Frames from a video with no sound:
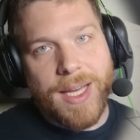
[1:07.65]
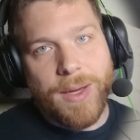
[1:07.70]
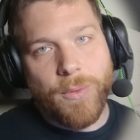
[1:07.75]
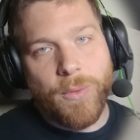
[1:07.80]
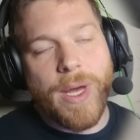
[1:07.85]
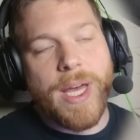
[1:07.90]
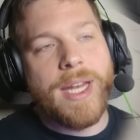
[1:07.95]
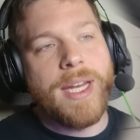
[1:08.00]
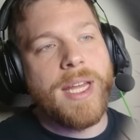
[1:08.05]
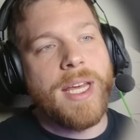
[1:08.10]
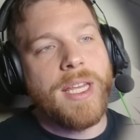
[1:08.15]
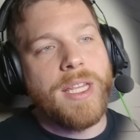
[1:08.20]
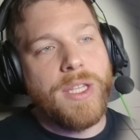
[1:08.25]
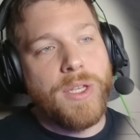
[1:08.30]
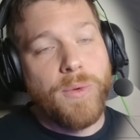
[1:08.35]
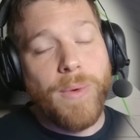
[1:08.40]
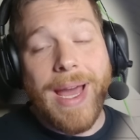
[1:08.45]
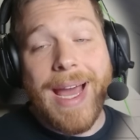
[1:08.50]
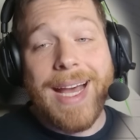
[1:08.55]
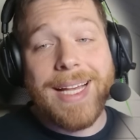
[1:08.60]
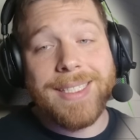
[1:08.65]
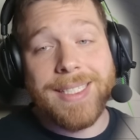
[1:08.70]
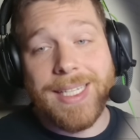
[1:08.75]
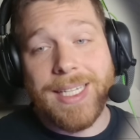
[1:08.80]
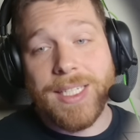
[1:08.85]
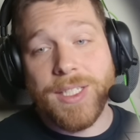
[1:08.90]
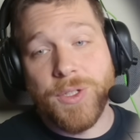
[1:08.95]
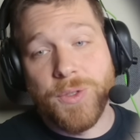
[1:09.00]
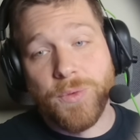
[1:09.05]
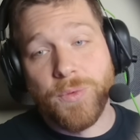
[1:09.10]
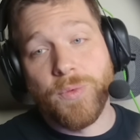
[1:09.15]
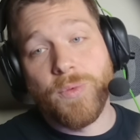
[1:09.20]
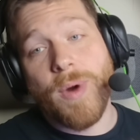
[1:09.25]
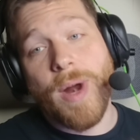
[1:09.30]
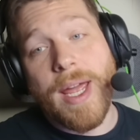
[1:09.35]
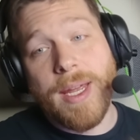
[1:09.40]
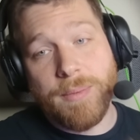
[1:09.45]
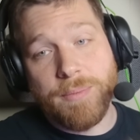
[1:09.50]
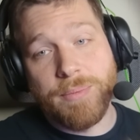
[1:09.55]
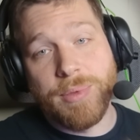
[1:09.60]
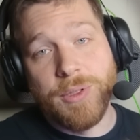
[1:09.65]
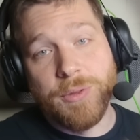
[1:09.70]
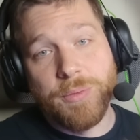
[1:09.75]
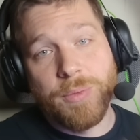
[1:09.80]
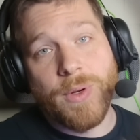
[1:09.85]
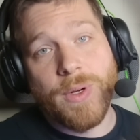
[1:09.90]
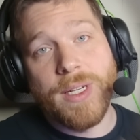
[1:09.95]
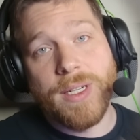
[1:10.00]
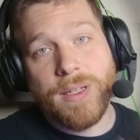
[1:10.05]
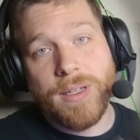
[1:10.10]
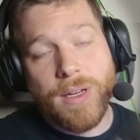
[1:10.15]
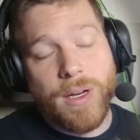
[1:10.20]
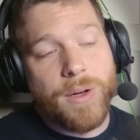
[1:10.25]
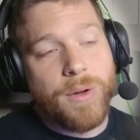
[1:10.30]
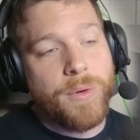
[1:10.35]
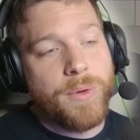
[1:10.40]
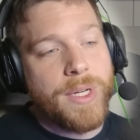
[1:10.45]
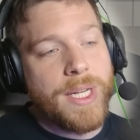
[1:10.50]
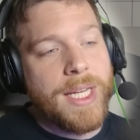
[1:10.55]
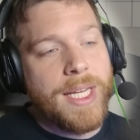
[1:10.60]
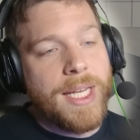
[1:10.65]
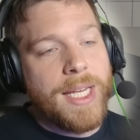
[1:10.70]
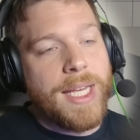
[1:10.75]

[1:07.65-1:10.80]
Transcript: When you ask it to write Blueprint code,